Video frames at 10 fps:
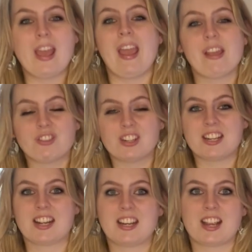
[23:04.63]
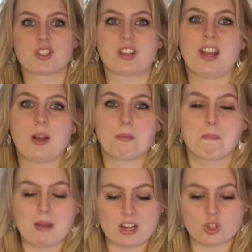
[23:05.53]
If you need any extra help,
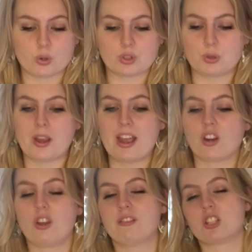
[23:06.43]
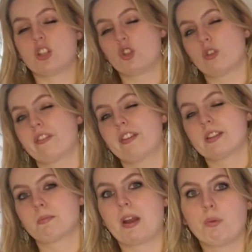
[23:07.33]
make sure to head over to the Geography
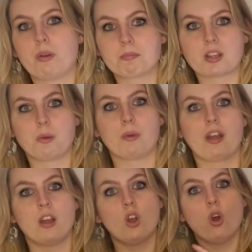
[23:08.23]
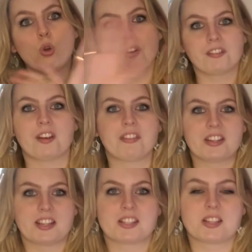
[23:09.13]
Explained website, where all of our
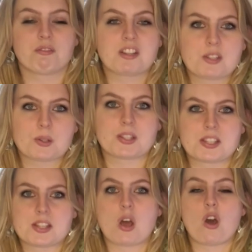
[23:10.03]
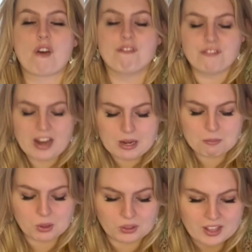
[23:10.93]
fantastic resources are
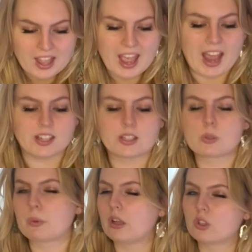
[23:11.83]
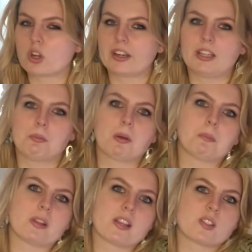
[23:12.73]
available, and as well try and keep up
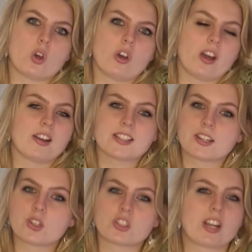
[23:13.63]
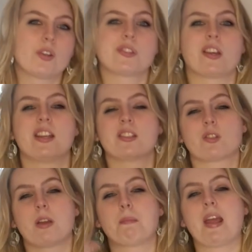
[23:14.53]
with us on our TikTok channels, our
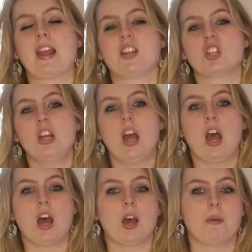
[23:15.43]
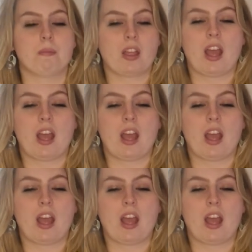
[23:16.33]
Instagram page, and